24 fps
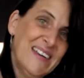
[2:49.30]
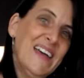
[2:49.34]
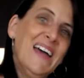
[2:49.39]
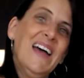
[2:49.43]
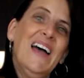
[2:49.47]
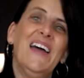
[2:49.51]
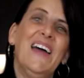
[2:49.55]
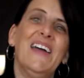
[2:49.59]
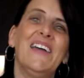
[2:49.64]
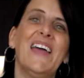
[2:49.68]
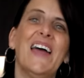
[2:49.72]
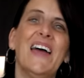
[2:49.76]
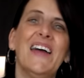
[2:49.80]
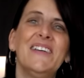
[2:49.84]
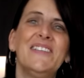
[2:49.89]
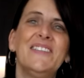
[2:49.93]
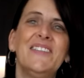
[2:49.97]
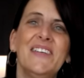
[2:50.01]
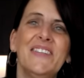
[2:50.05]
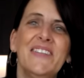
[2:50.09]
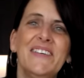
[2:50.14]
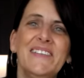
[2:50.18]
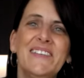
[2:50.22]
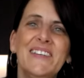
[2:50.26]
Okay, so
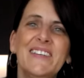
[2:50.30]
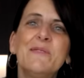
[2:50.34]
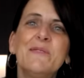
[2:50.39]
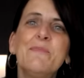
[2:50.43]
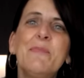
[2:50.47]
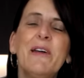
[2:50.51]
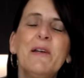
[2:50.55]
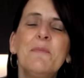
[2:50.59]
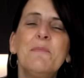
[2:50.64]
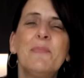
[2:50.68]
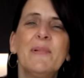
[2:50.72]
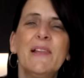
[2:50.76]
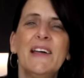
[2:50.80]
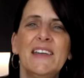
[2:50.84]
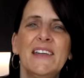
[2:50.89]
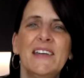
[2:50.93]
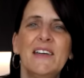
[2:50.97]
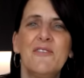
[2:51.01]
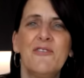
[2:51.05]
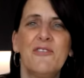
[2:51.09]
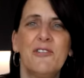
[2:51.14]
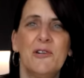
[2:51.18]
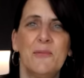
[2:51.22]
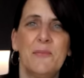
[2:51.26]
this has been
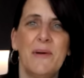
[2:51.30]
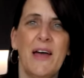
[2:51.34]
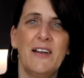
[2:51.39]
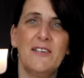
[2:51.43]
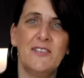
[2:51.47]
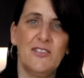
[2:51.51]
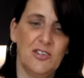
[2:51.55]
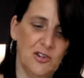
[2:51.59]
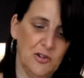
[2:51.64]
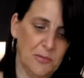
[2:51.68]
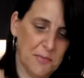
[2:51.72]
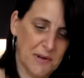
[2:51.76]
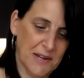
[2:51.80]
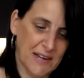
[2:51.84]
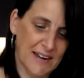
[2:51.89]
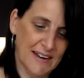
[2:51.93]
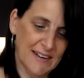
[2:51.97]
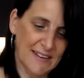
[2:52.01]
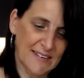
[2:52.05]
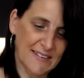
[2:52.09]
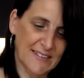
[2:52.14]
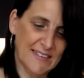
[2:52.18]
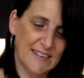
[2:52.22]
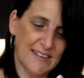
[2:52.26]
blending for about 2
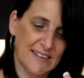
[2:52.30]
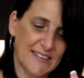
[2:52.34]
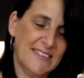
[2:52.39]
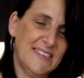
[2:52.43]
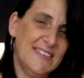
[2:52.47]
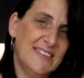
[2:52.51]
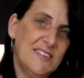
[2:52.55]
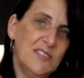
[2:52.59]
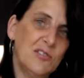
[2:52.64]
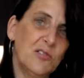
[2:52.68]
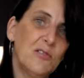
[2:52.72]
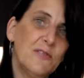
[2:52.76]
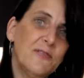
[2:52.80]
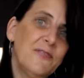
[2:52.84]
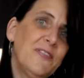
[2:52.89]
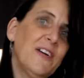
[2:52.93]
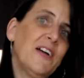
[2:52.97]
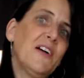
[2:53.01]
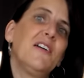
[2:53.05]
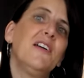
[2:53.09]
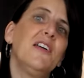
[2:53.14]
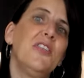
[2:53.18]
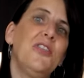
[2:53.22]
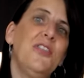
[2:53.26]
minutes. It's still
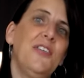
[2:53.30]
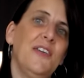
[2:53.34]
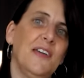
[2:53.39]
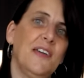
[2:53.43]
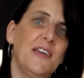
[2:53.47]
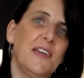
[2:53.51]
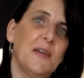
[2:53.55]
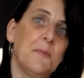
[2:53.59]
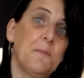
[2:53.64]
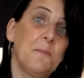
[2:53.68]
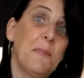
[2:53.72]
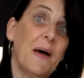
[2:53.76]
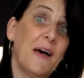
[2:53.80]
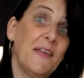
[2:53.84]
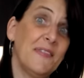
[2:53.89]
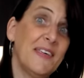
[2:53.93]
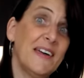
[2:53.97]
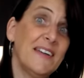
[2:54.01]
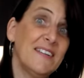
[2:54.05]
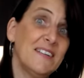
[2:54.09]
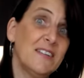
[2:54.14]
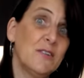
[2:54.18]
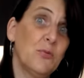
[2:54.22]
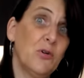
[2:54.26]
very thick, but
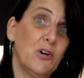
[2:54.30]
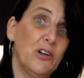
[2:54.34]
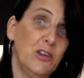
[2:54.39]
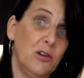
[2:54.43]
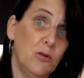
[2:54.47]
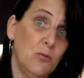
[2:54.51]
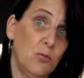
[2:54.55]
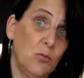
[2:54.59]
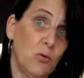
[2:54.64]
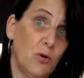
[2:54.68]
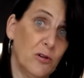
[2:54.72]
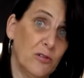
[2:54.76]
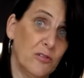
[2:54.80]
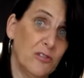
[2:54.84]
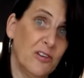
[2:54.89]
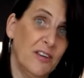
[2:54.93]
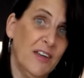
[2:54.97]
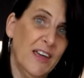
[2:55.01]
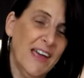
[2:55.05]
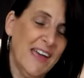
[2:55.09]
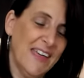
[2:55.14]
that's what you want.